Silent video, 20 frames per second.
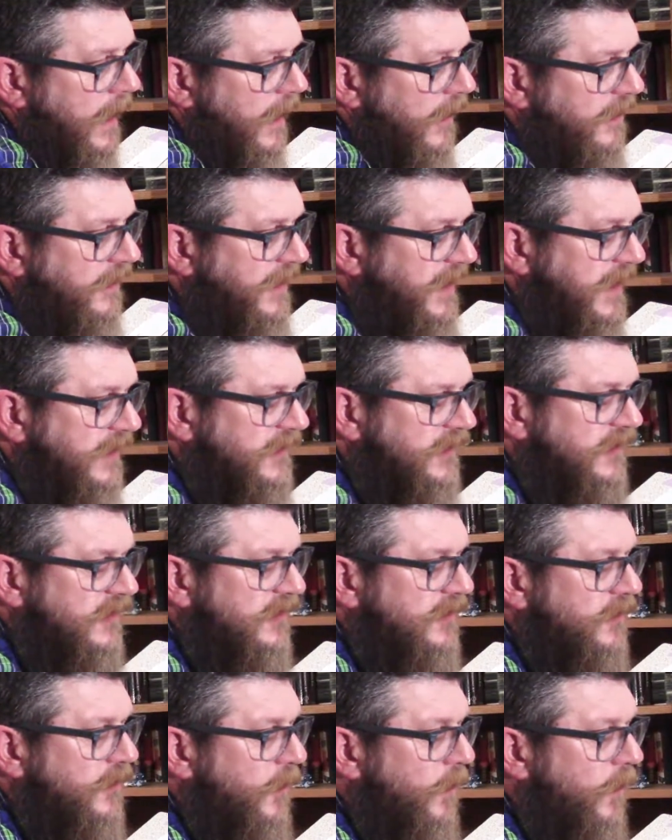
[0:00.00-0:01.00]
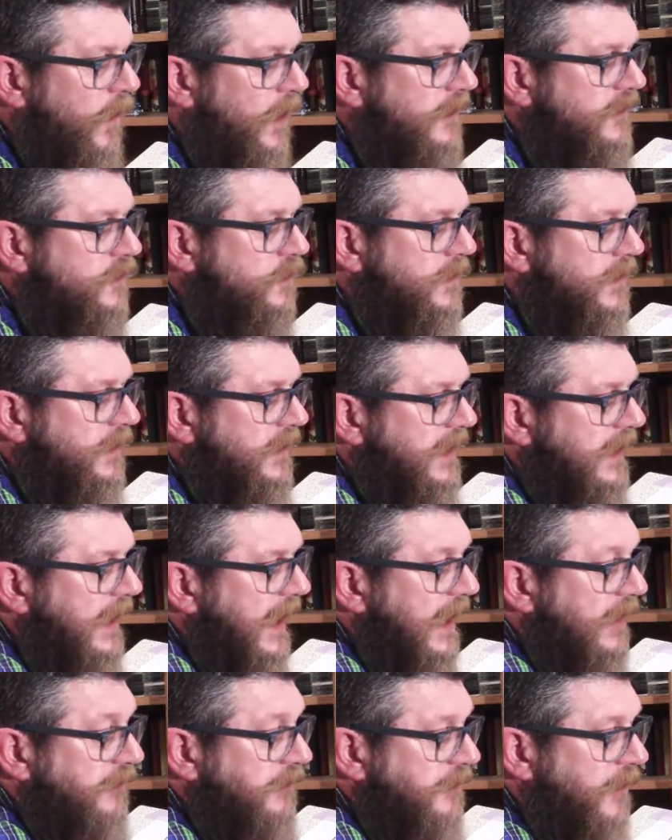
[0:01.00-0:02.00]
This was
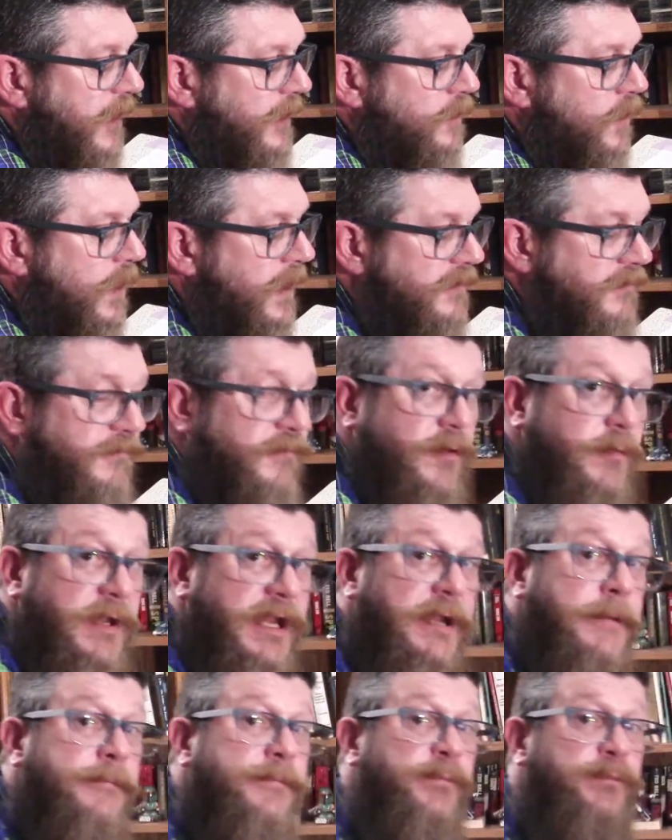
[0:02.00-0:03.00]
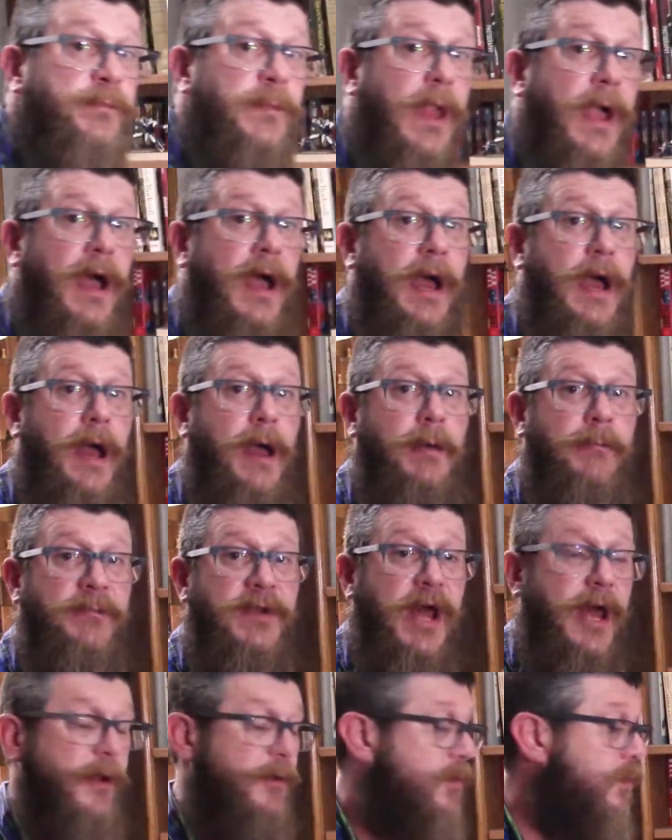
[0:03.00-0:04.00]
really a fun one for me,
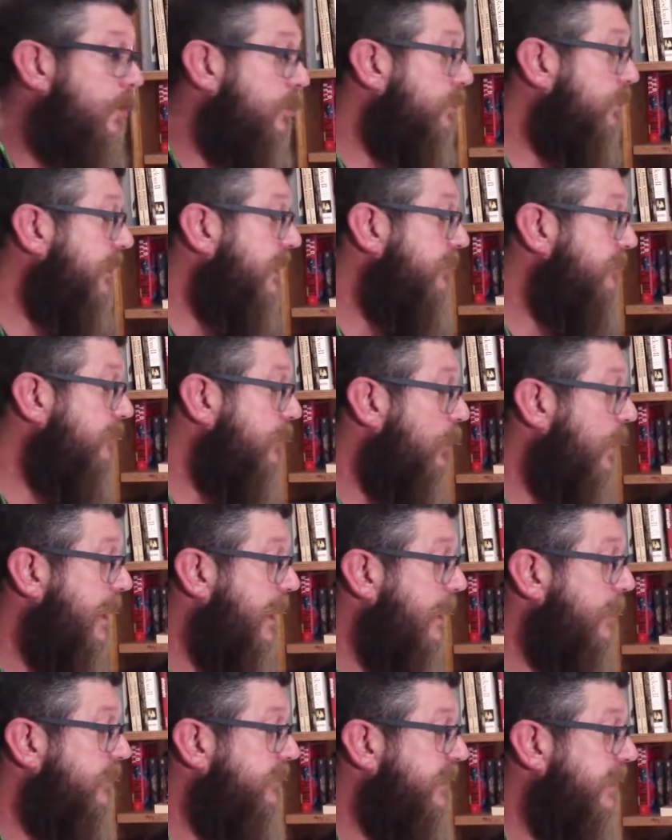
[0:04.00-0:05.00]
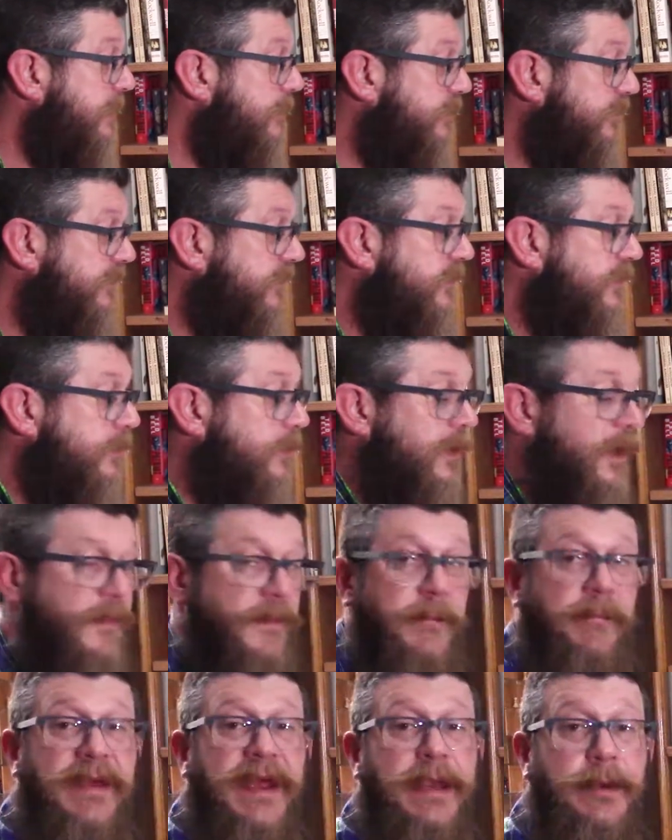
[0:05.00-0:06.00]
not only for what I was able to do
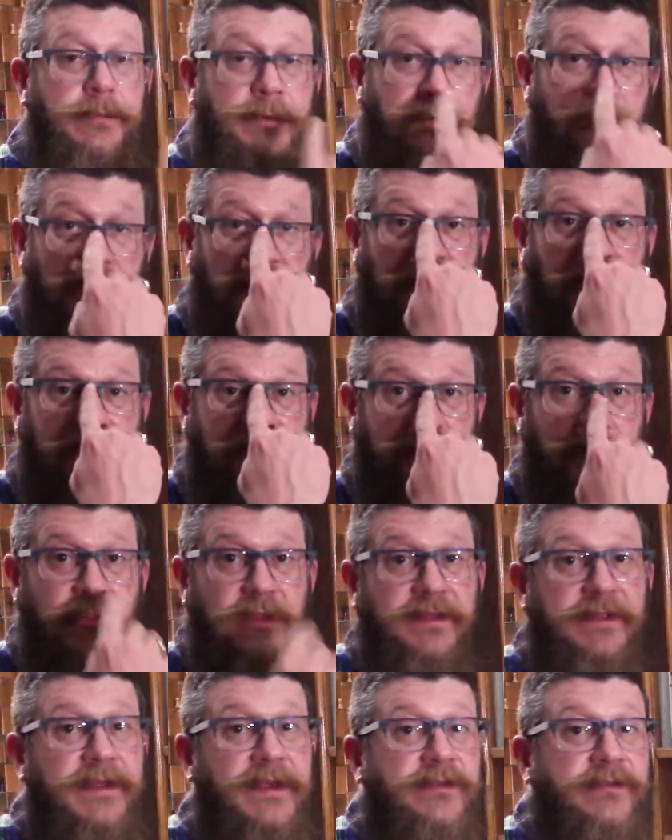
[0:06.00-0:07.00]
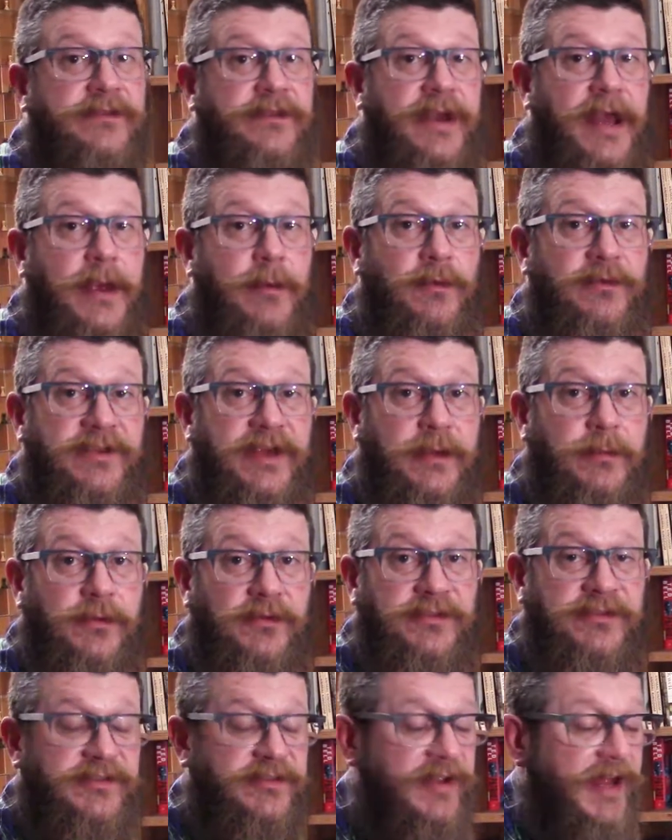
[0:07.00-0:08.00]
on the paper, but for the things that I was able
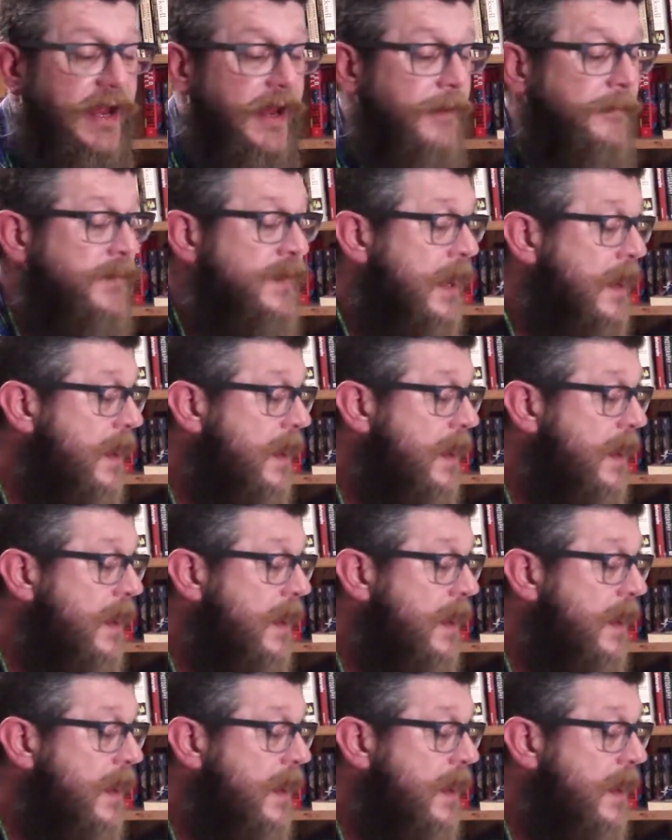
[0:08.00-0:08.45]
to say.